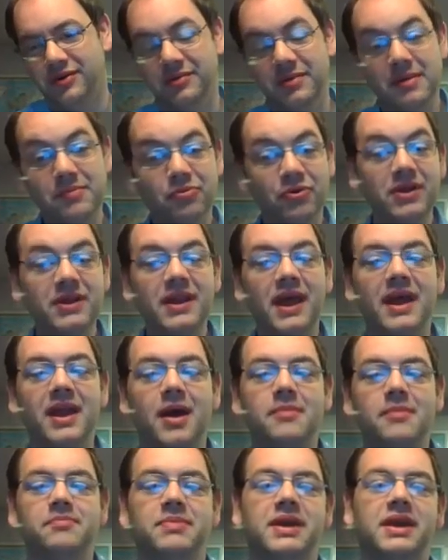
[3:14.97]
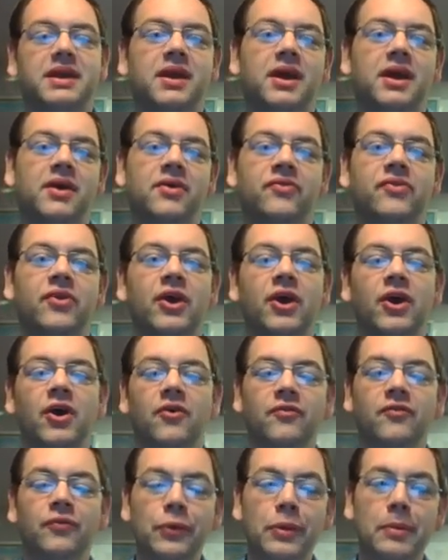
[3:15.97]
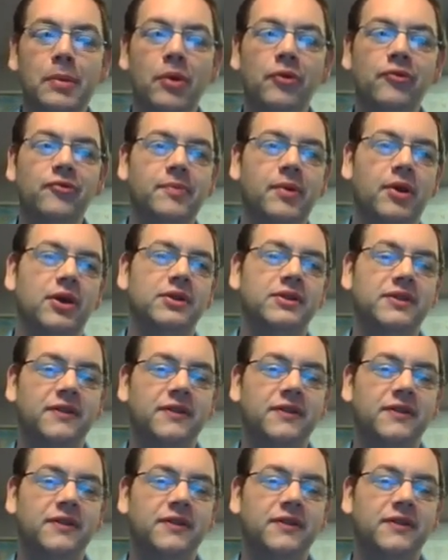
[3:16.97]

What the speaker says: And we bring that up because for the most part,